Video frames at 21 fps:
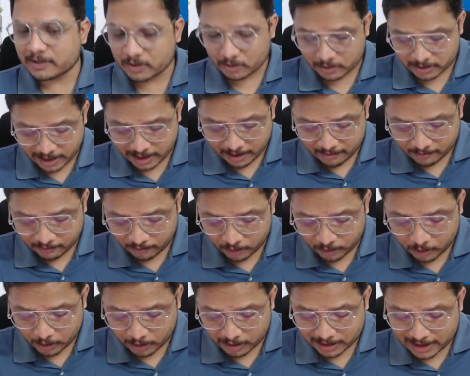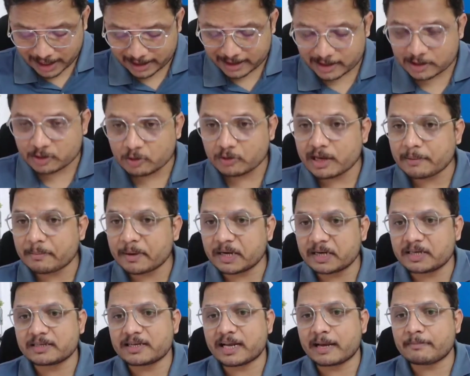So step four, that is to
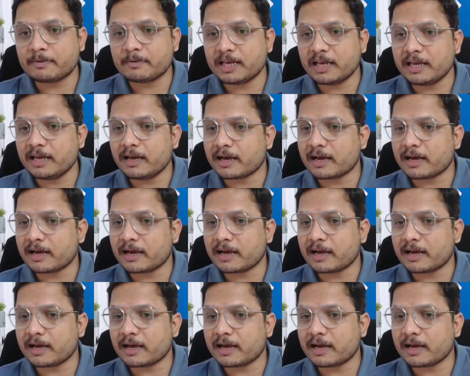repeat step three